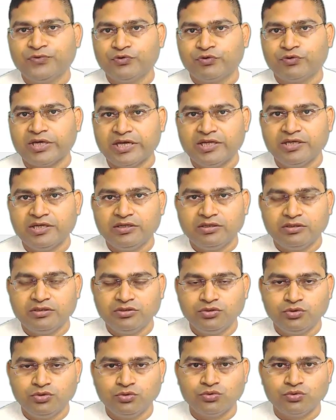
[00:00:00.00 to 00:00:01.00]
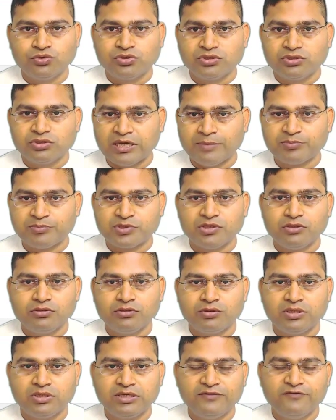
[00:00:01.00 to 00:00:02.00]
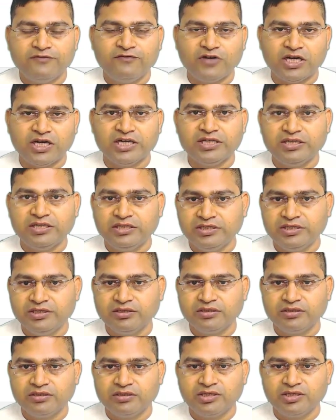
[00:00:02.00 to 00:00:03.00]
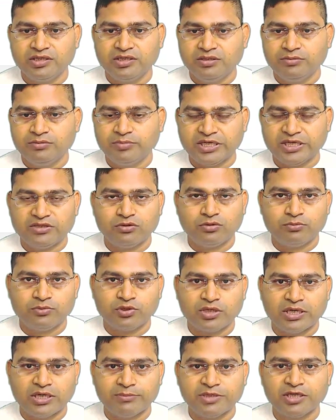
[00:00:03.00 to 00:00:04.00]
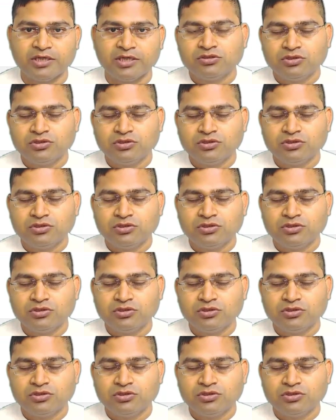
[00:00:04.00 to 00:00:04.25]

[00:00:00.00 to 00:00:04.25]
You can use absolutely fine here in Python programming.